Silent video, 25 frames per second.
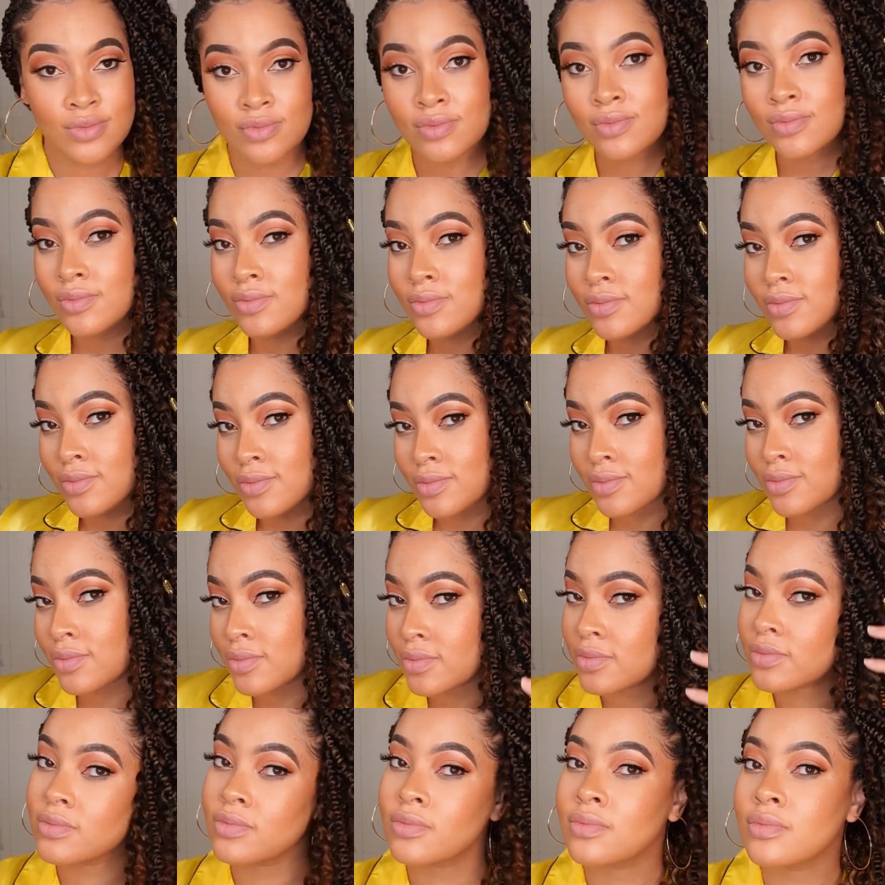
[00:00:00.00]
See you
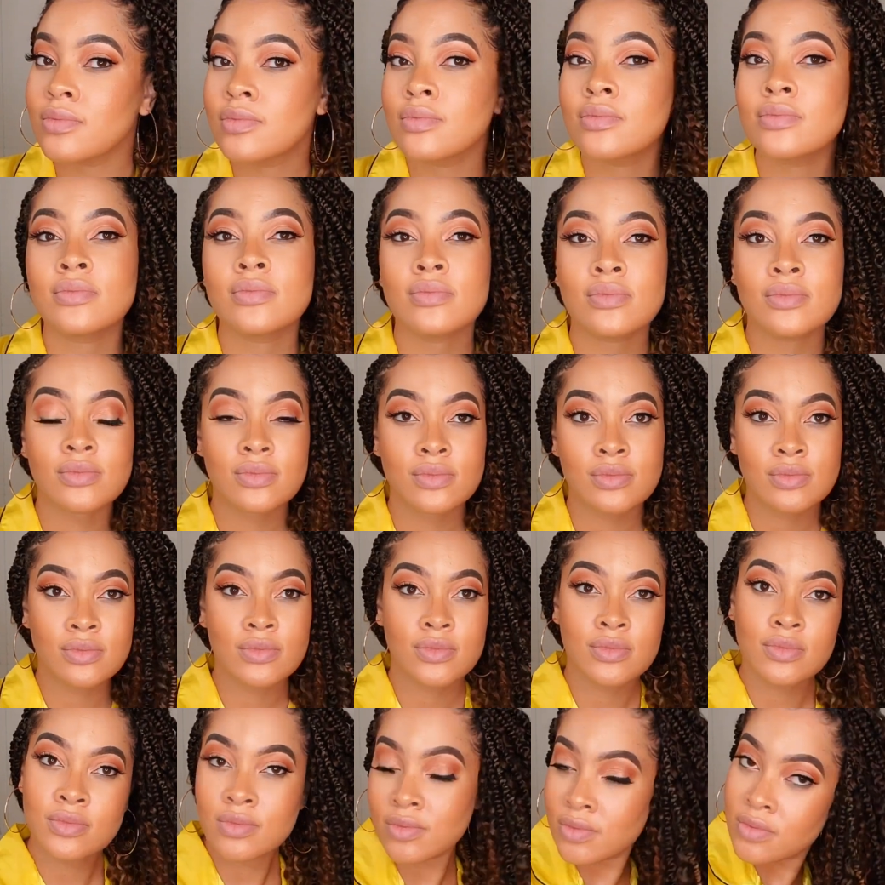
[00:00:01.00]
was like God, he
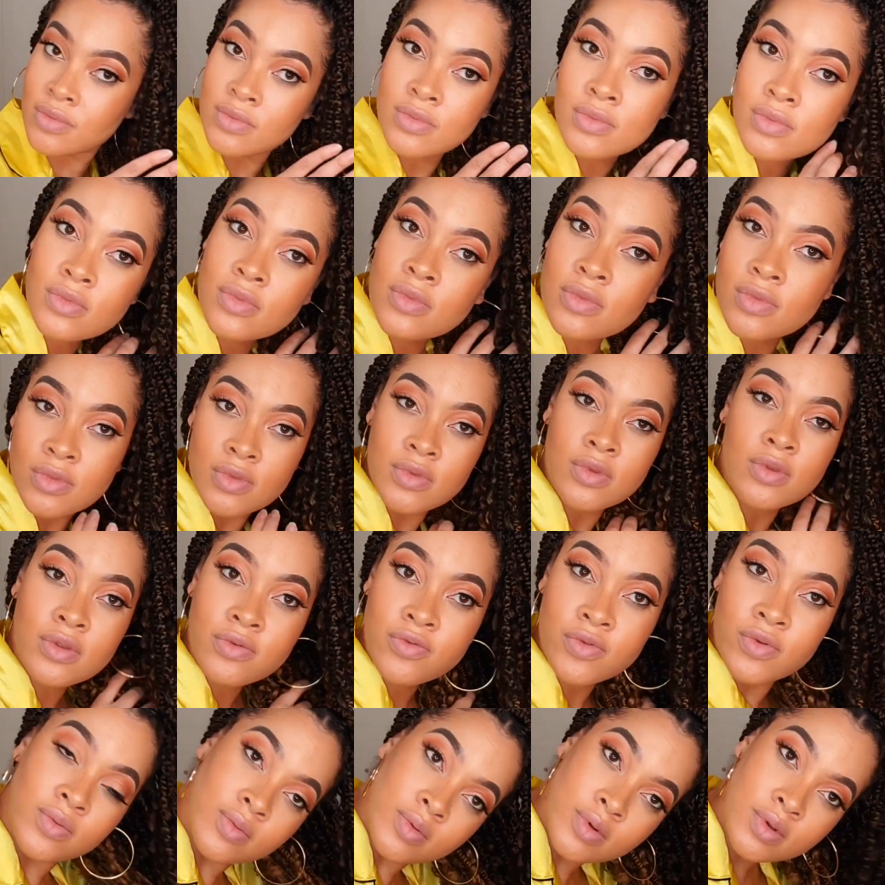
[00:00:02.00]
must be up to
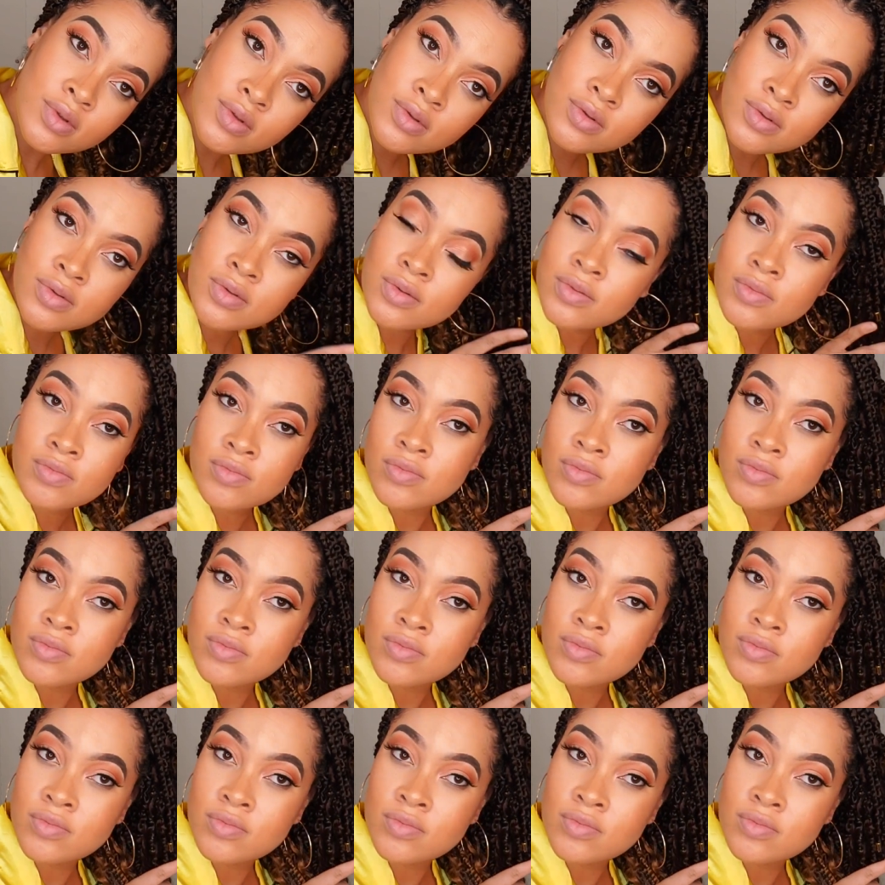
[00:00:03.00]
something.